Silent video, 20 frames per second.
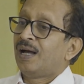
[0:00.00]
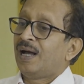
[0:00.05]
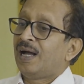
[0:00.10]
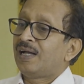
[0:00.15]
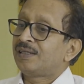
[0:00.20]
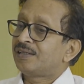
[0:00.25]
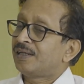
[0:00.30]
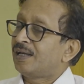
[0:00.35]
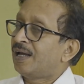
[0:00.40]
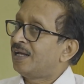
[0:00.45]

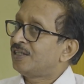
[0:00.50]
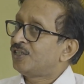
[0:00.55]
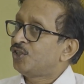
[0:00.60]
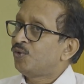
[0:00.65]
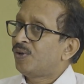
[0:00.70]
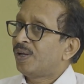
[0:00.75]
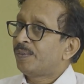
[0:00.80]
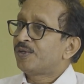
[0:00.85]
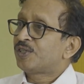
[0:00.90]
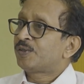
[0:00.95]
As
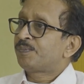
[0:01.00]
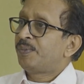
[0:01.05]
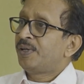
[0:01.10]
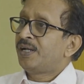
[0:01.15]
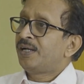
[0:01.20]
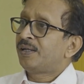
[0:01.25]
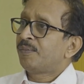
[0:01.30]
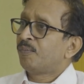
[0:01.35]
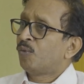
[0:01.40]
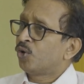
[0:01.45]
you have
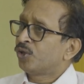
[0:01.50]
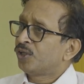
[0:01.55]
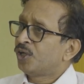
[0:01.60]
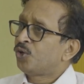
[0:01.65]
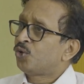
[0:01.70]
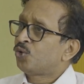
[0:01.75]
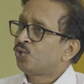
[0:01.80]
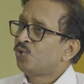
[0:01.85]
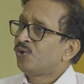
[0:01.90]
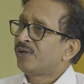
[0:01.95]
spent more
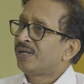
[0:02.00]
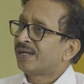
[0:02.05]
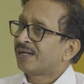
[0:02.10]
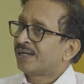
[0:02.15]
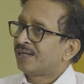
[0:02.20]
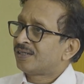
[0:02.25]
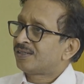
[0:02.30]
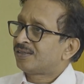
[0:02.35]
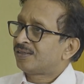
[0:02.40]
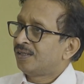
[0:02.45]
than 2
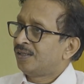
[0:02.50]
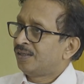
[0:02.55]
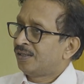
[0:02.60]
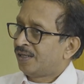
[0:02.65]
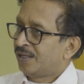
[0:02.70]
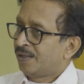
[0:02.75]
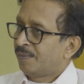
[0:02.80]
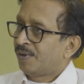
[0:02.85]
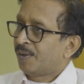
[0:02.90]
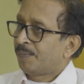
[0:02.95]
decades in
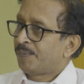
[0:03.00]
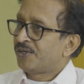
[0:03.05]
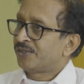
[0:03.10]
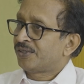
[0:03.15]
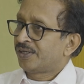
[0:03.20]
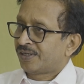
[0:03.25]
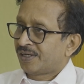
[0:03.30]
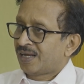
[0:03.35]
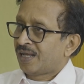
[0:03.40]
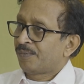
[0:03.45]
the development
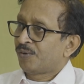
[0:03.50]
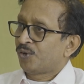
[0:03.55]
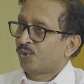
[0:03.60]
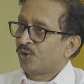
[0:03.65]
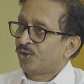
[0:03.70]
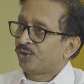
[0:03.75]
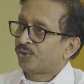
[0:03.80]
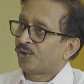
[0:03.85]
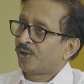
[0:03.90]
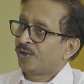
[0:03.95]
sector, I was
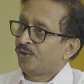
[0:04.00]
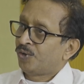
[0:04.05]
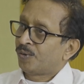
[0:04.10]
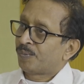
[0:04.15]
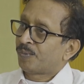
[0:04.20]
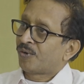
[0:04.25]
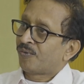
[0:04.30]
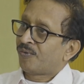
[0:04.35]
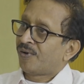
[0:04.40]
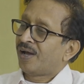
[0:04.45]
going through
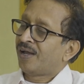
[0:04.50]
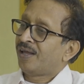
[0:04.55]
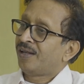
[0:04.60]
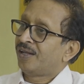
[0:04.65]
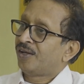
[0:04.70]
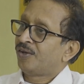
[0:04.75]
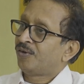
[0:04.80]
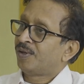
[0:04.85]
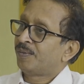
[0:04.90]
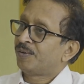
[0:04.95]
your
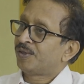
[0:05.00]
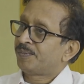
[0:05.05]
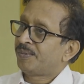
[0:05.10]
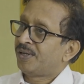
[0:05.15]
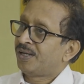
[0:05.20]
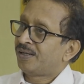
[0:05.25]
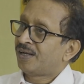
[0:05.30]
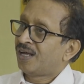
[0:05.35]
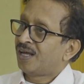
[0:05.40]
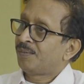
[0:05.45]
profile, and you have
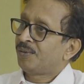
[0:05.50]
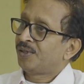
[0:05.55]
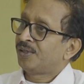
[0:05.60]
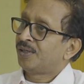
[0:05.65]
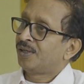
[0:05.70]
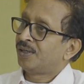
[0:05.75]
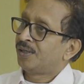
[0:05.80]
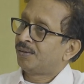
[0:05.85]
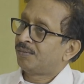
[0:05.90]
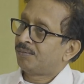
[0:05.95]
spent time
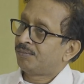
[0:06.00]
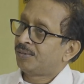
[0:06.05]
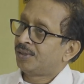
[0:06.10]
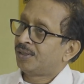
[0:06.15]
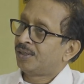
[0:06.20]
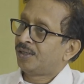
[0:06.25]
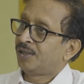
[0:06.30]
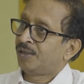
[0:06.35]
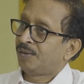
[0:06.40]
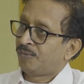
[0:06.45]
in the
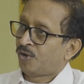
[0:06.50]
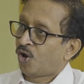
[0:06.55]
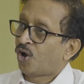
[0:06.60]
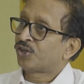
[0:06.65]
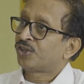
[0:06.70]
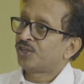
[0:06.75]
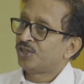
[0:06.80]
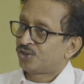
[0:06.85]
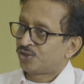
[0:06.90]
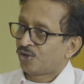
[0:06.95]

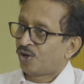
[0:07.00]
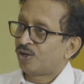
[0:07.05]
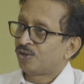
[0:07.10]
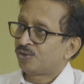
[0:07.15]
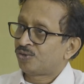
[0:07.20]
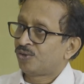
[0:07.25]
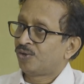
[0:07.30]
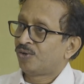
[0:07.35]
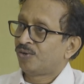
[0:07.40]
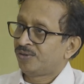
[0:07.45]
northeast
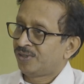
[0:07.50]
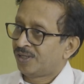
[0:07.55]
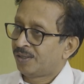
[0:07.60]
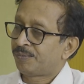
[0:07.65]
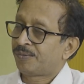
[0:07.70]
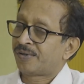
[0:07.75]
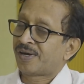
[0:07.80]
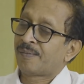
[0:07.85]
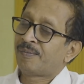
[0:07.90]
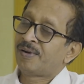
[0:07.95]
also. You
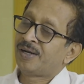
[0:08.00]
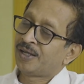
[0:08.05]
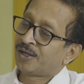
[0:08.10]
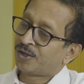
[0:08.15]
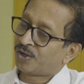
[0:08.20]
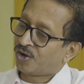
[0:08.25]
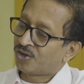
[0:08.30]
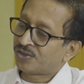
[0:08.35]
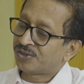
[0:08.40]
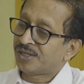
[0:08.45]
have traveled
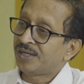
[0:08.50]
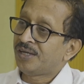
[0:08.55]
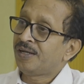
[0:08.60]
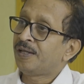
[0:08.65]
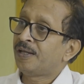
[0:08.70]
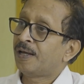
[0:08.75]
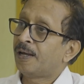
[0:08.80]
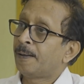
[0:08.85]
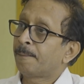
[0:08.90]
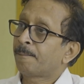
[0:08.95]
across
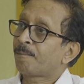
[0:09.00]
India.